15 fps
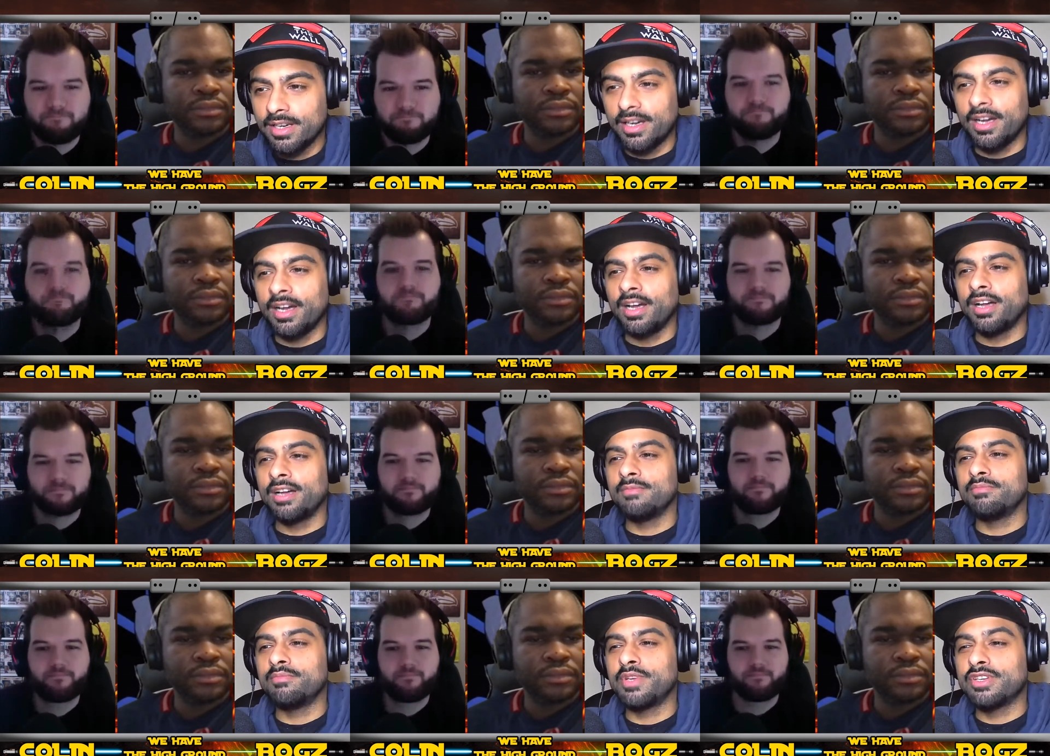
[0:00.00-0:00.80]

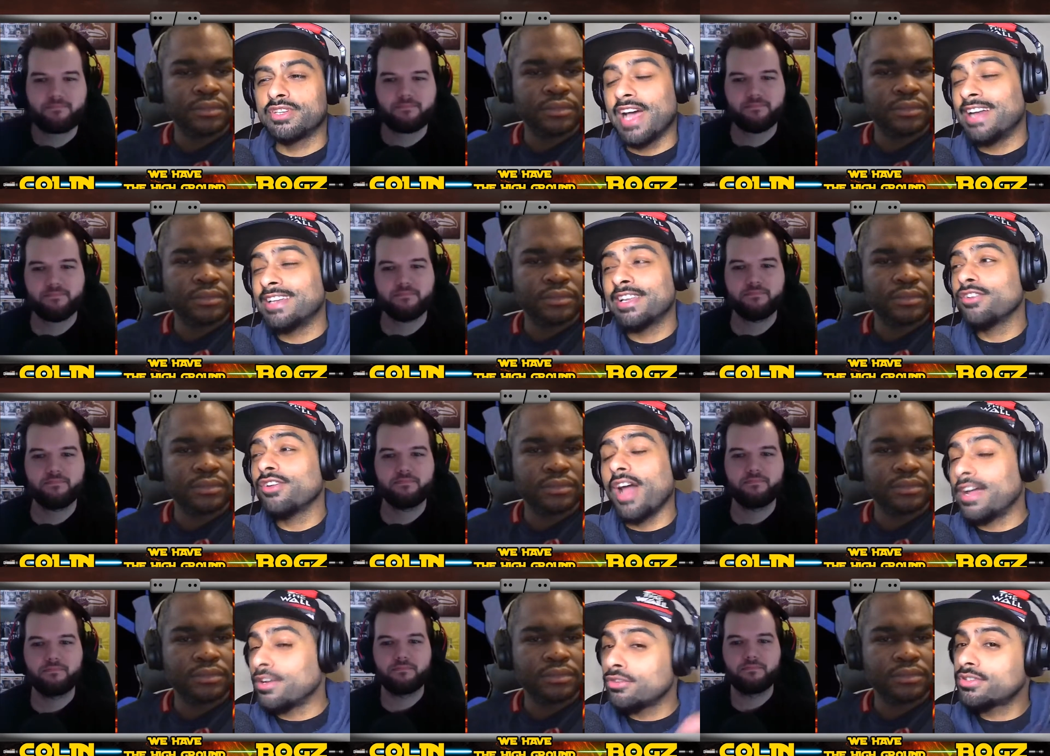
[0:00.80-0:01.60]
Speaker 1: Um, because I don't
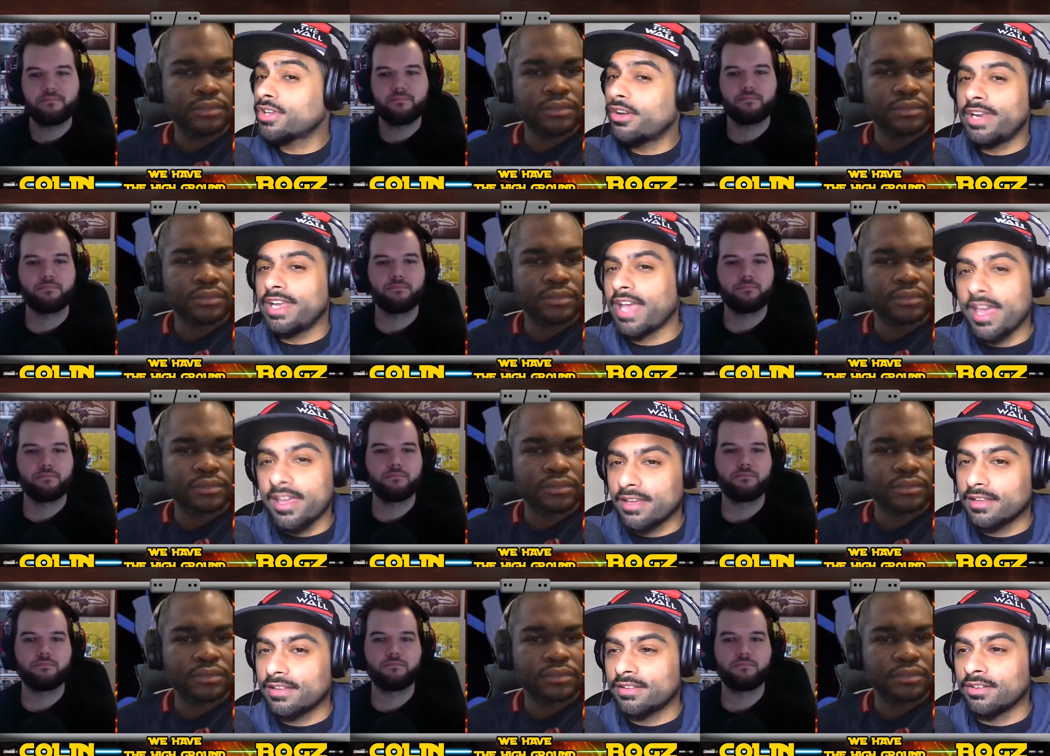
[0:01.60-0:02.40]
I don't totally
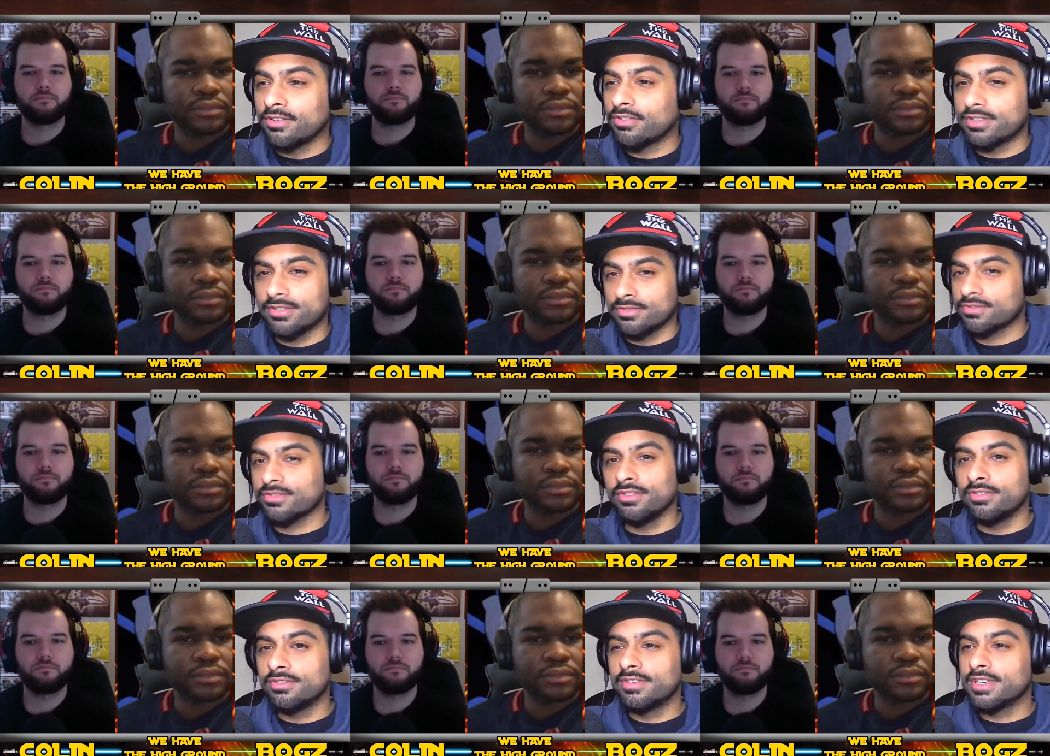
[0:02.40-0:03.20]
hate the Crystal
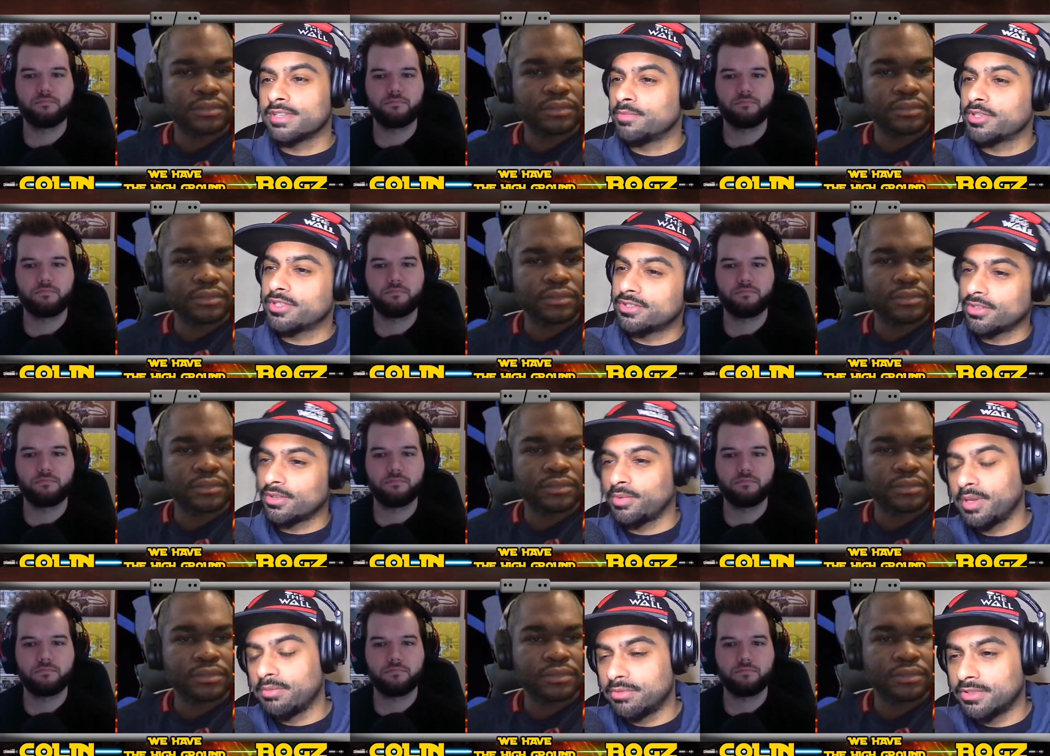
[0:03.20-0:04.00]
Skull as much as other
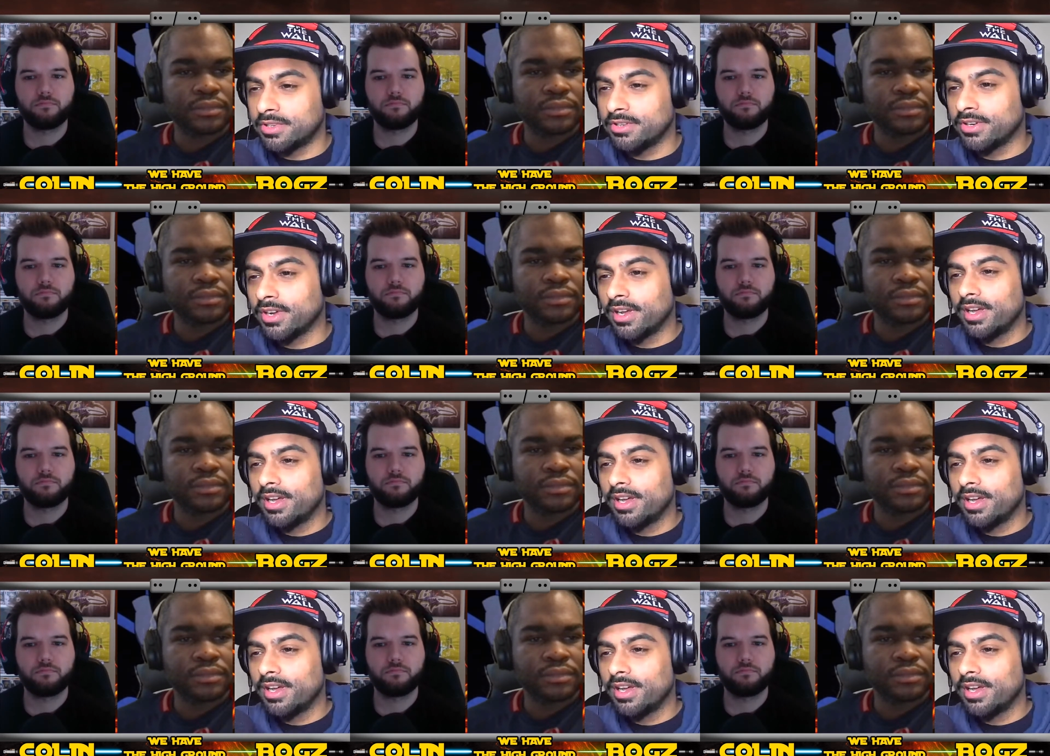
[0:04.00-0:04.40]
people do.